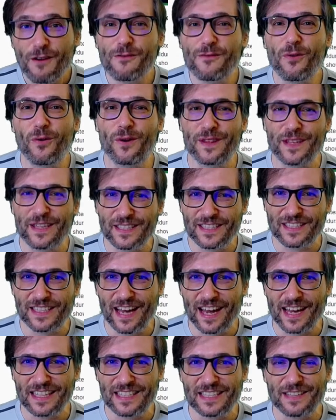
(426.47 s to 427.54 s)
for these
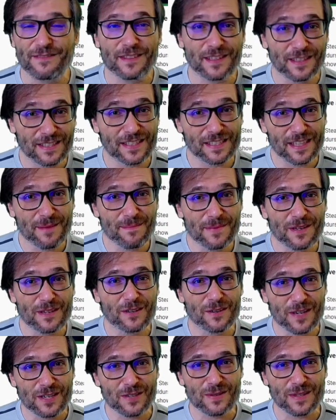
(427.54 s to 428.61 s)
sites if this is something
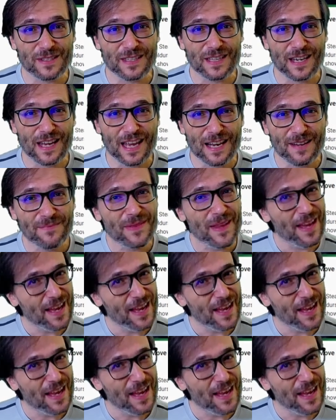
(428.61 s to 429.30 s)
you're interested in.